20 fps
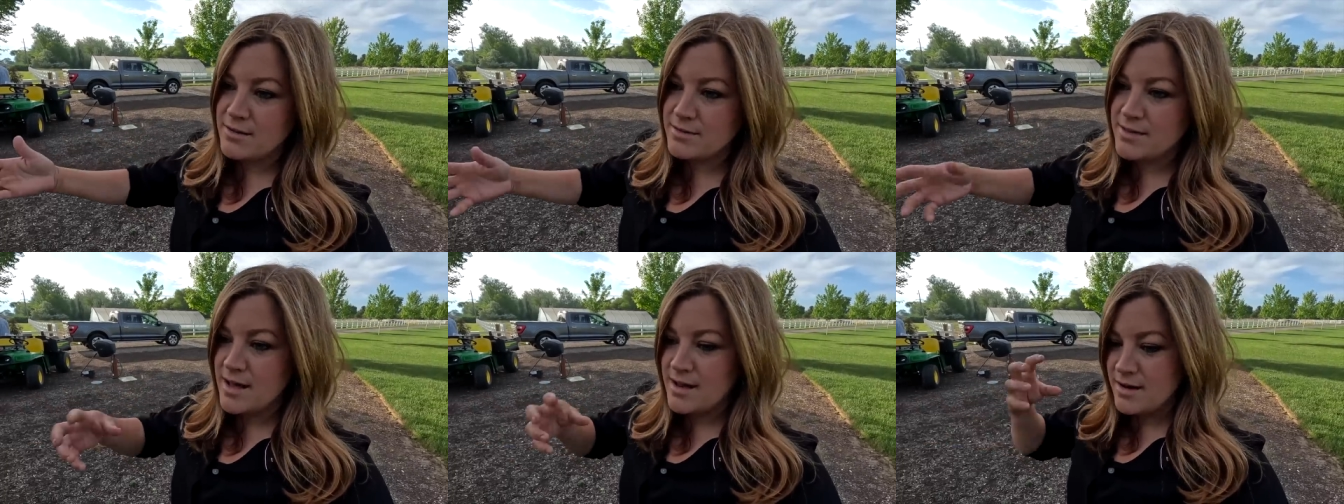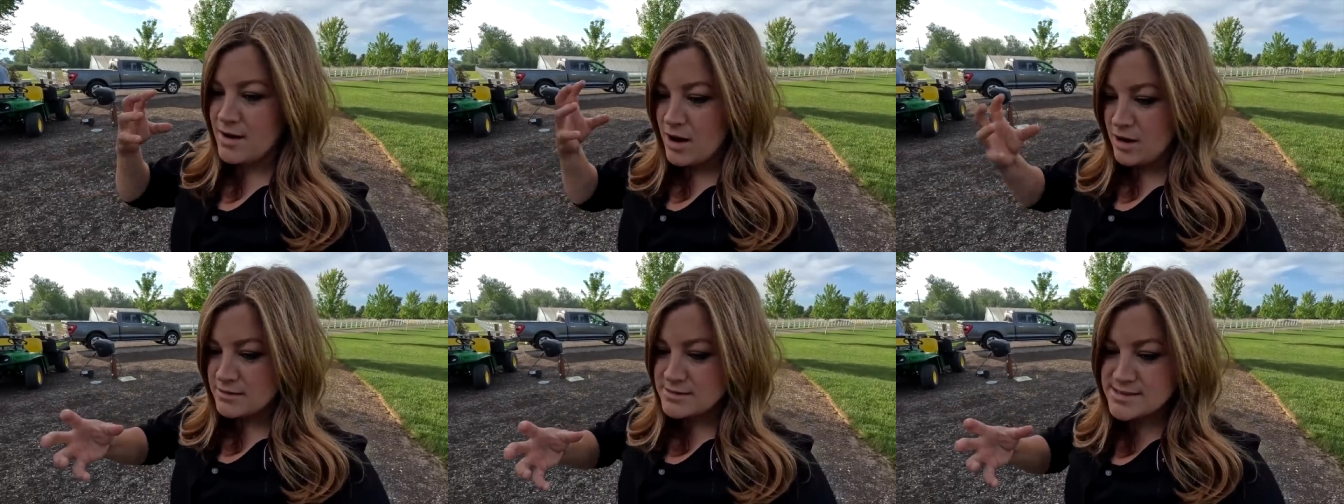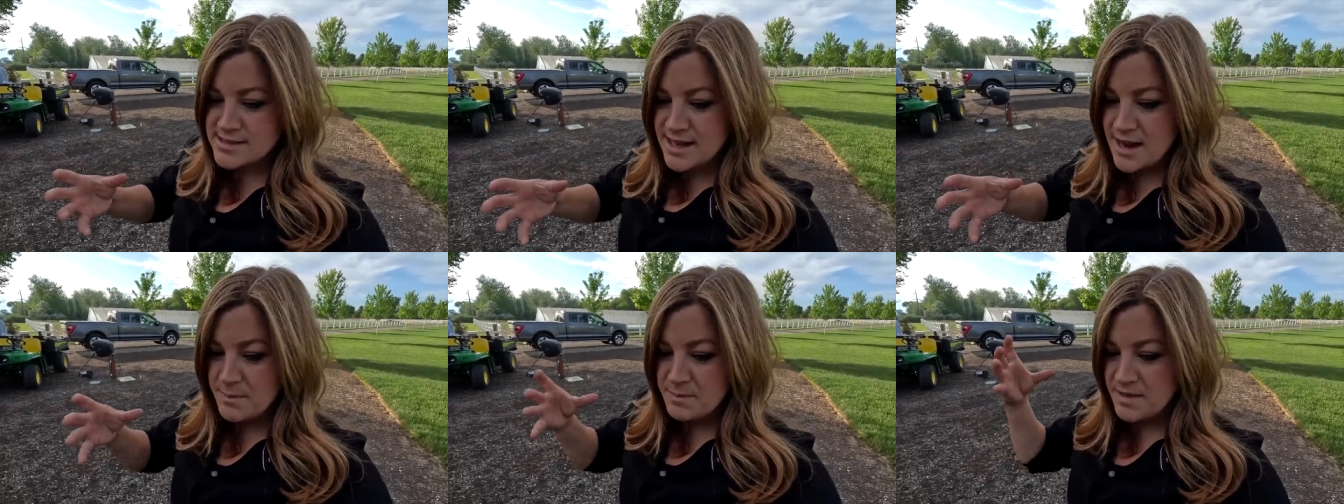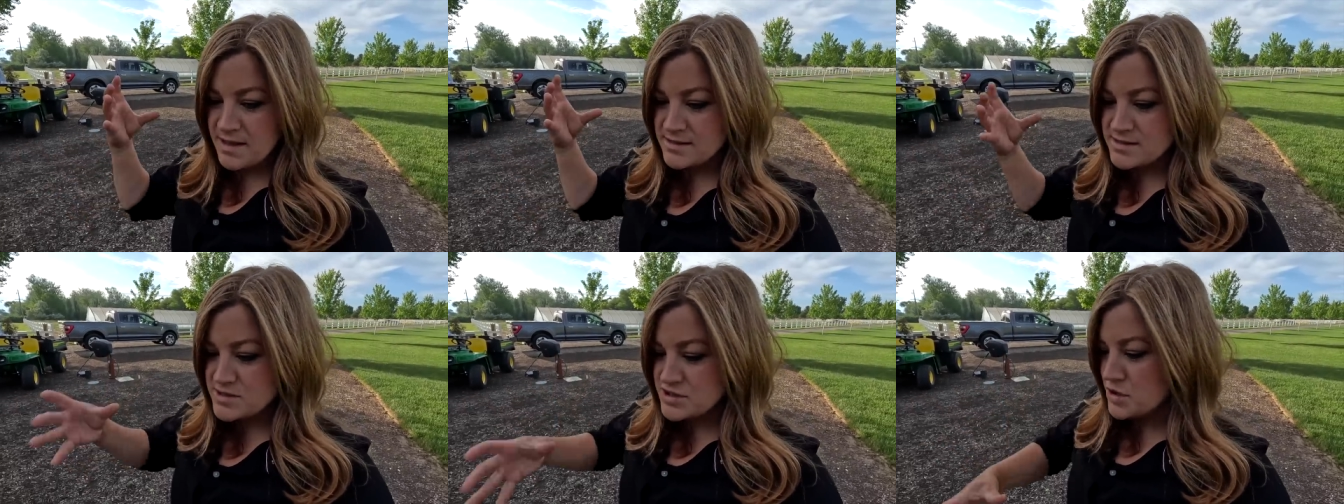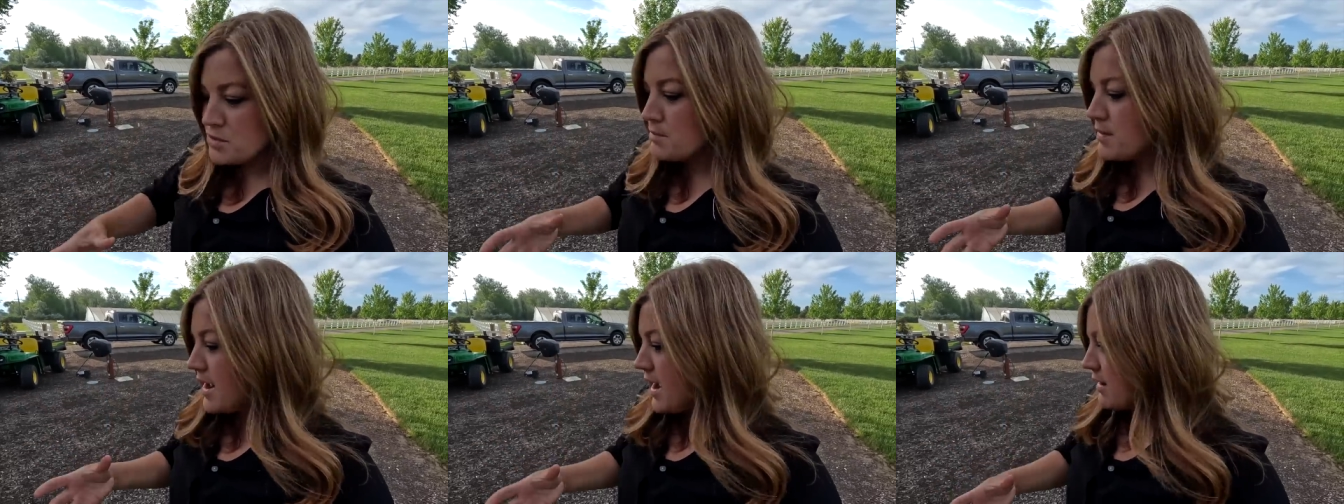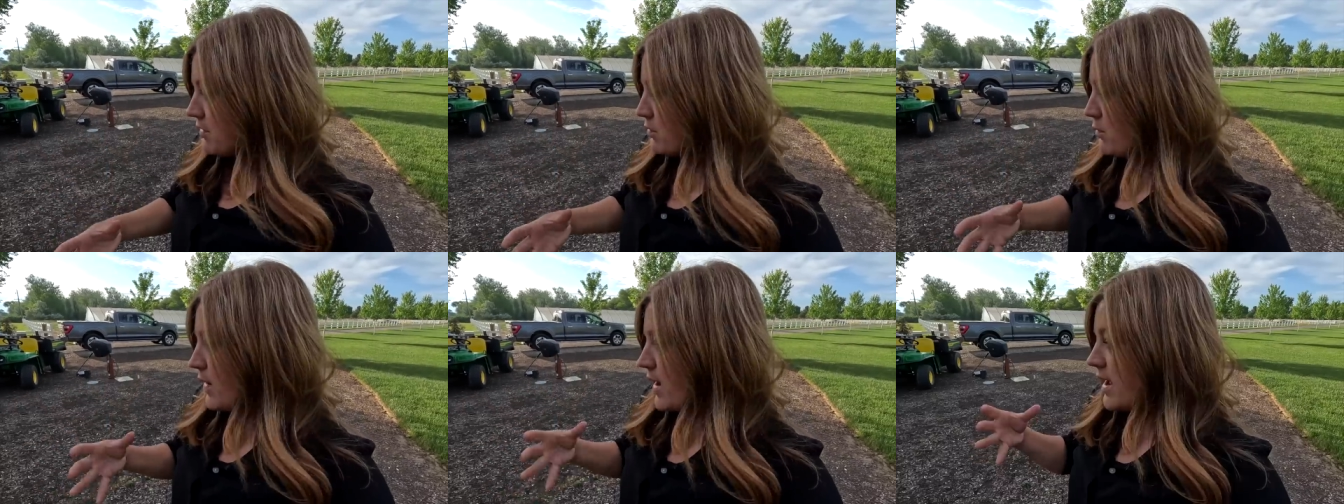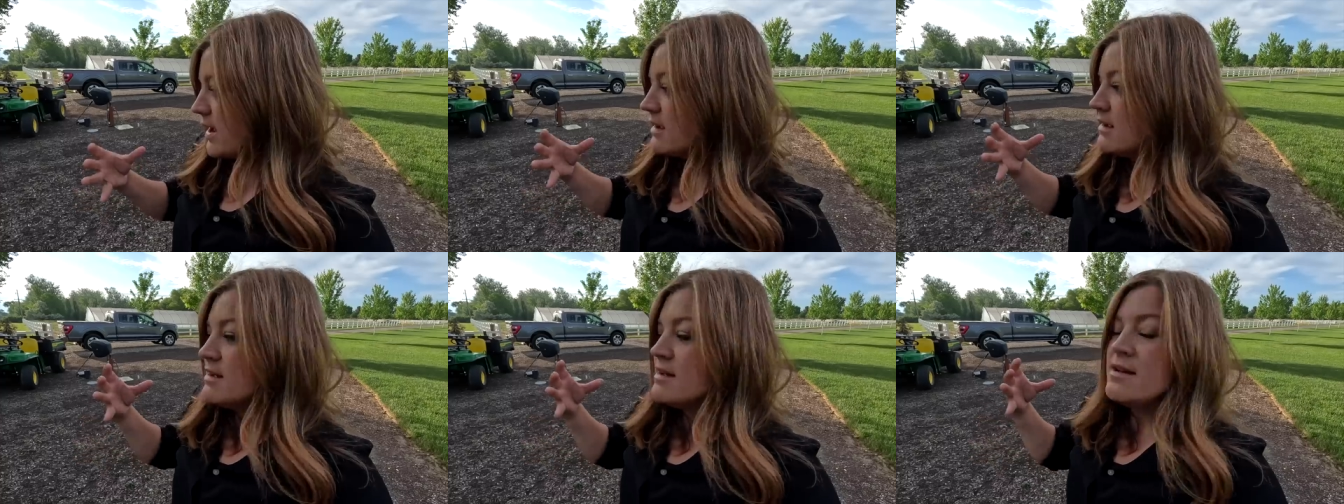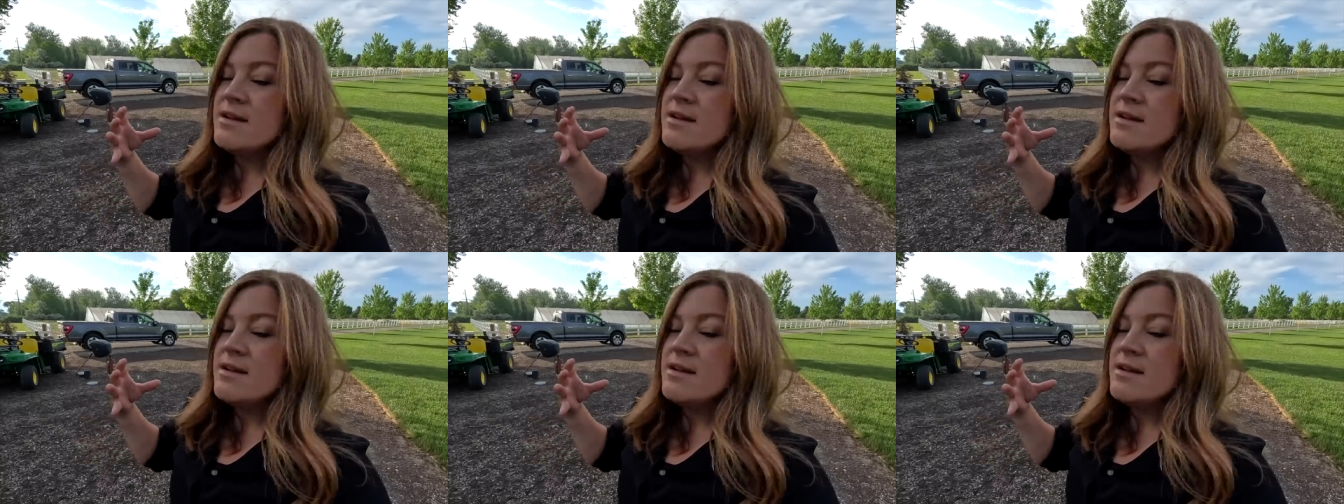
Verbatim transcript: that hardscape, that stone pathway.